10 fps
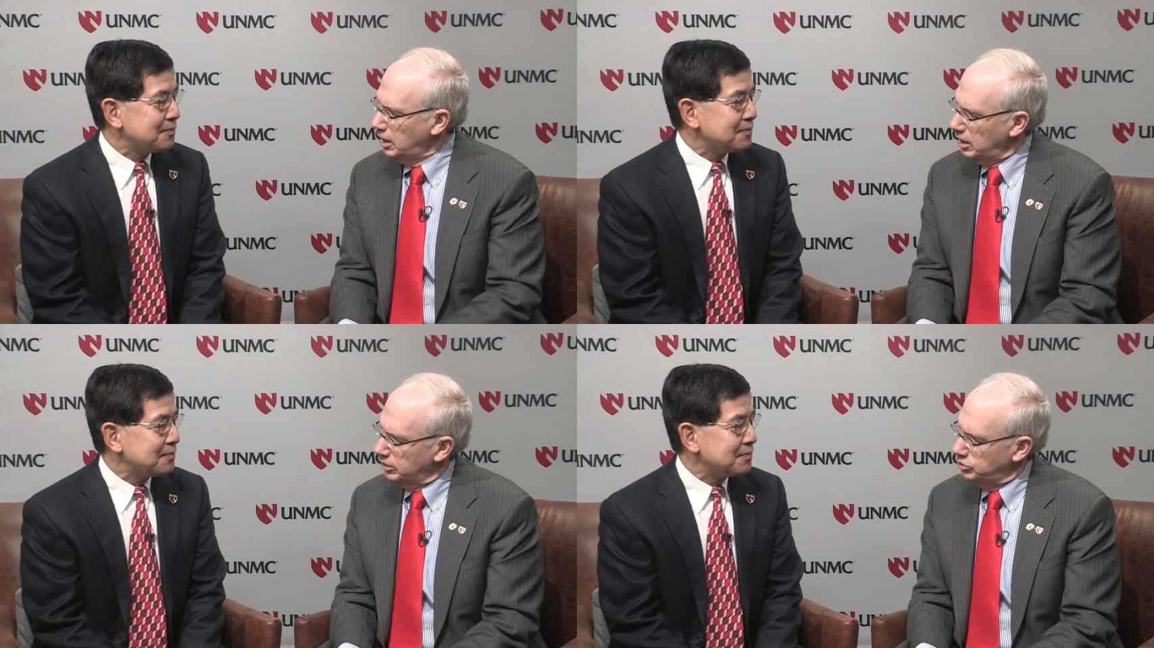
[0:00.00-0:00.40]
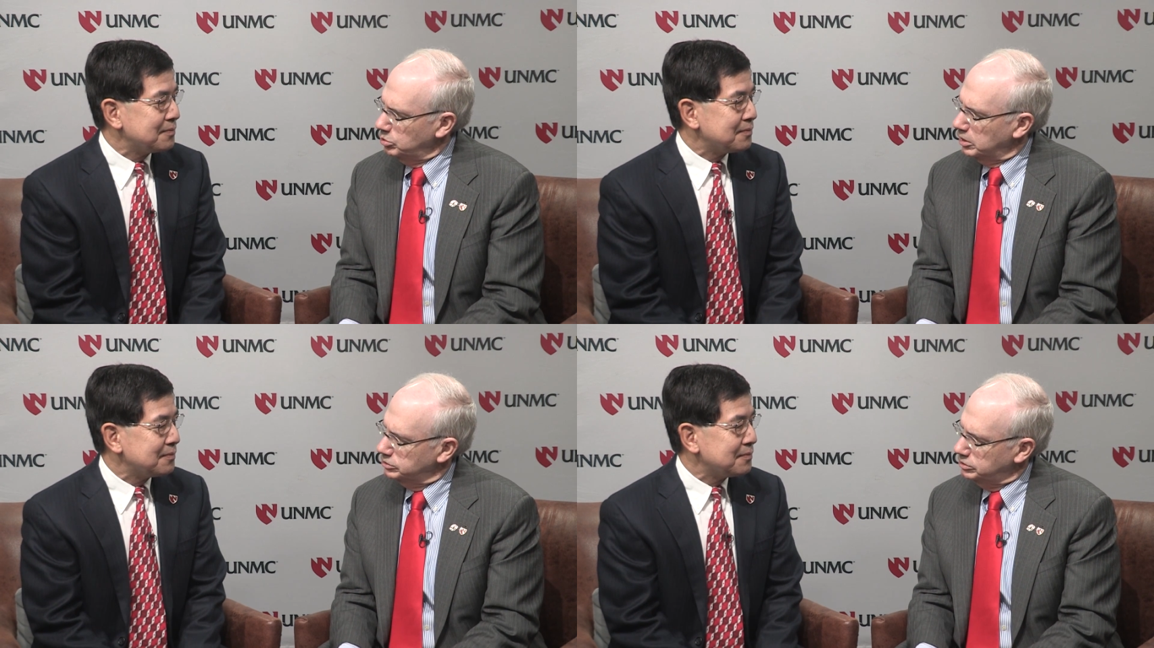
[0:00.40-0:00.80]
Speaker 1: uh,
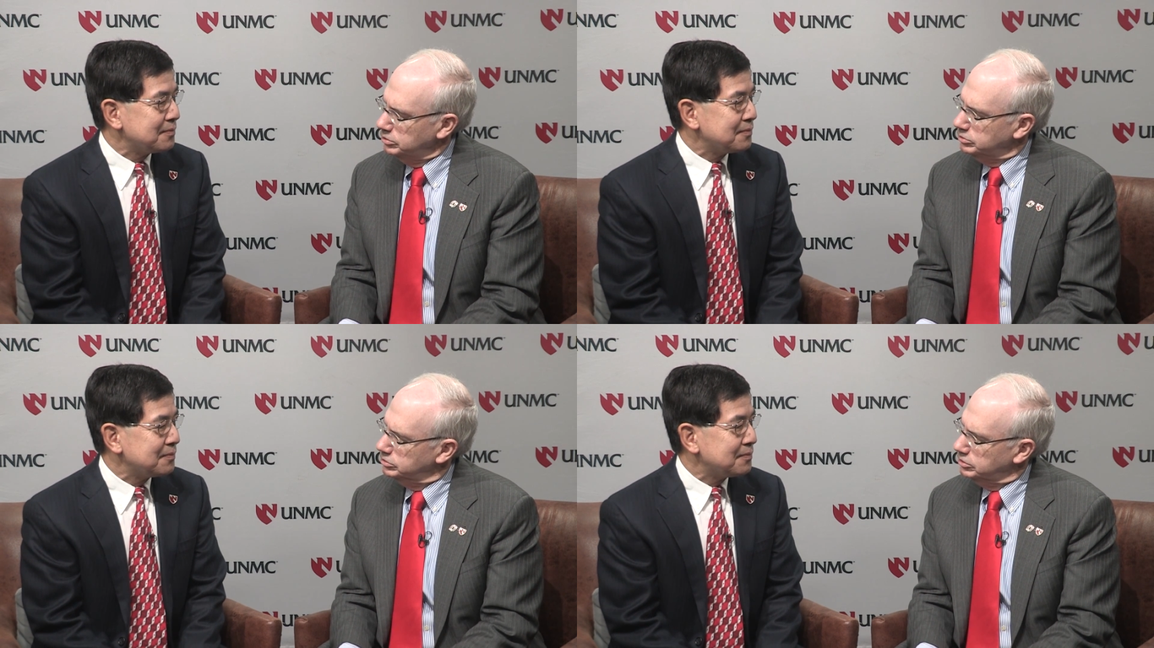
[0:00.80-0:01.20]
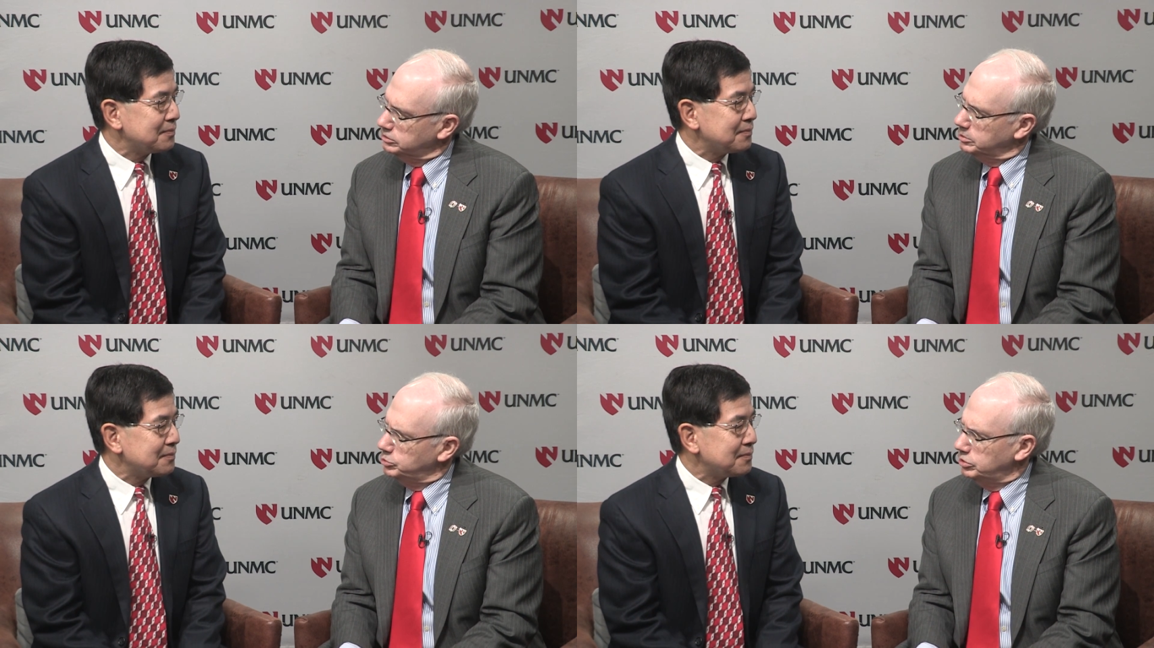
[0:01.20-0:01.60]
to our students,
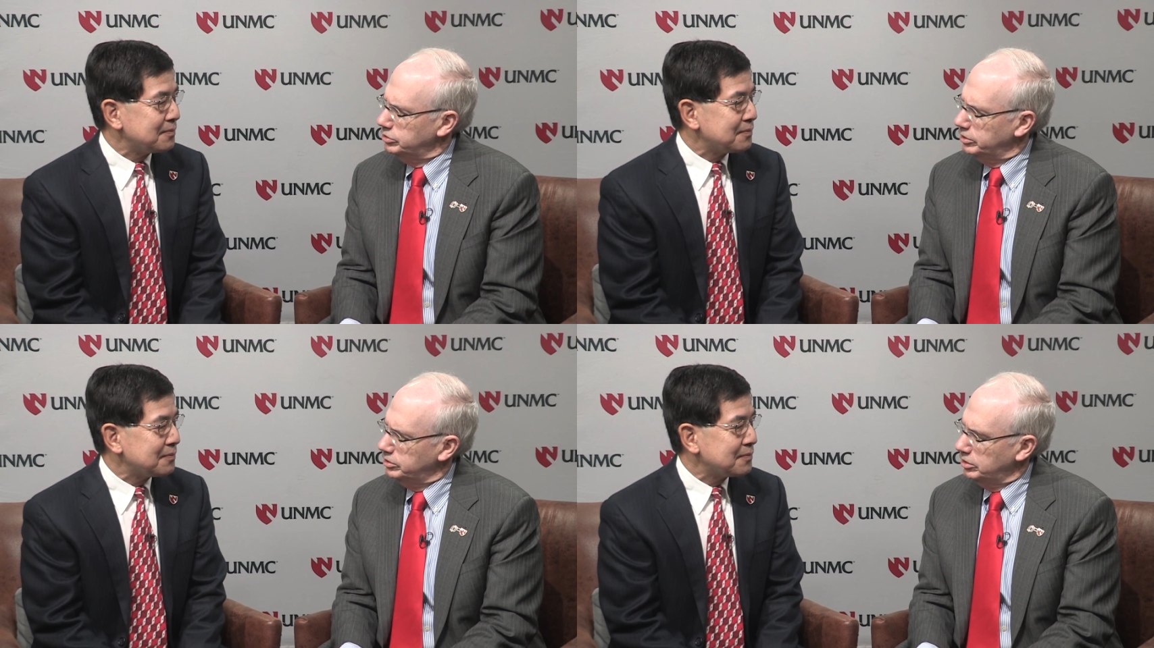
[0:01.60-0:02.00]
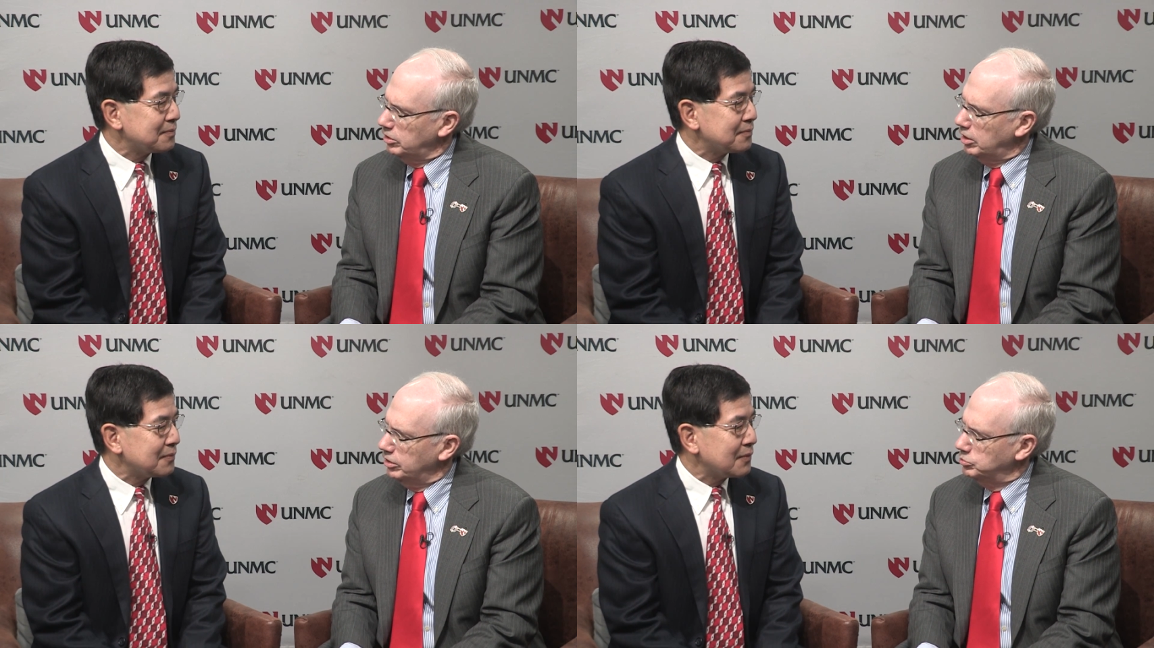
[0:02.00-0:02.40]
because I'm sure that their
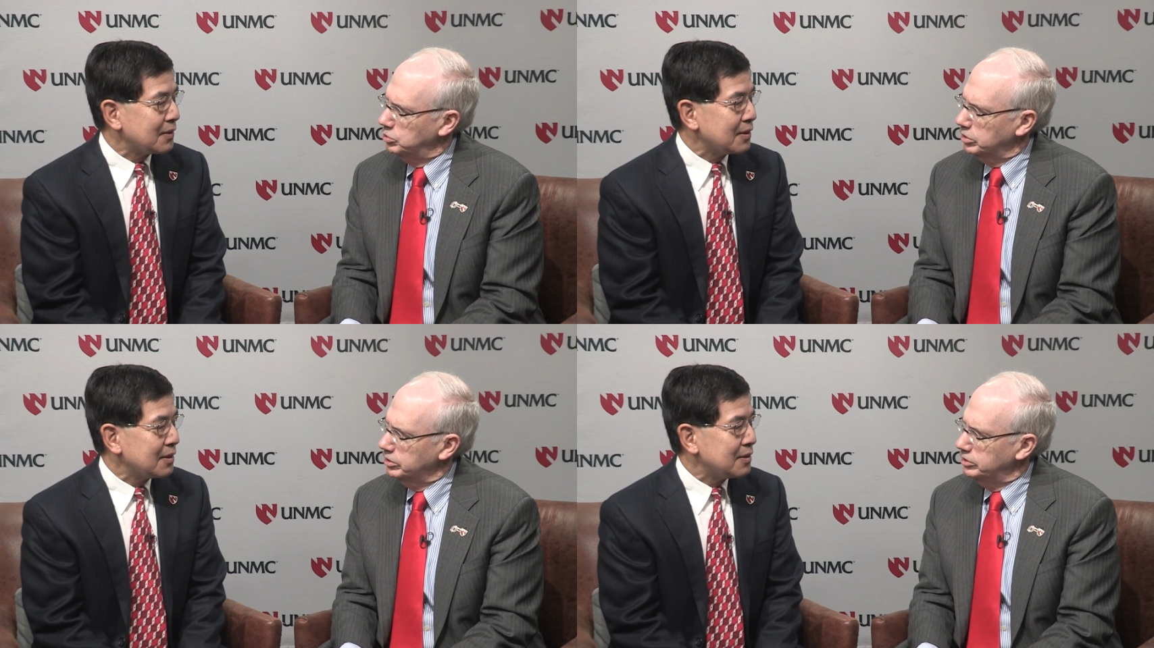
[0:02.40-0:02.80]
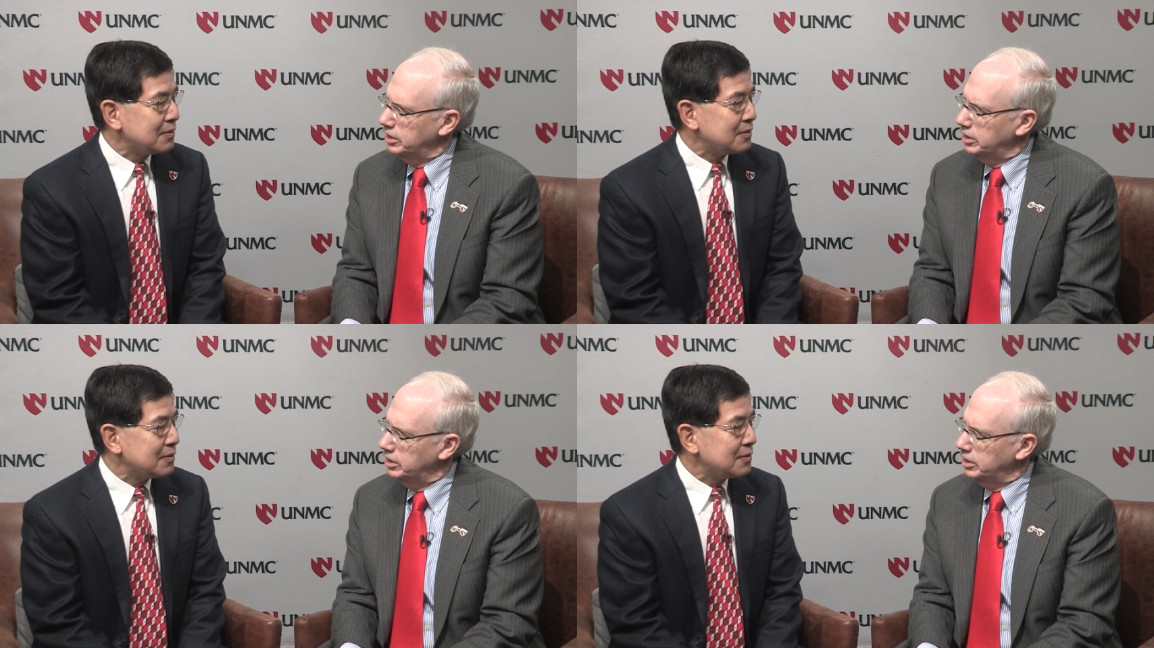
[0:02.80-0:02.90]
hard work and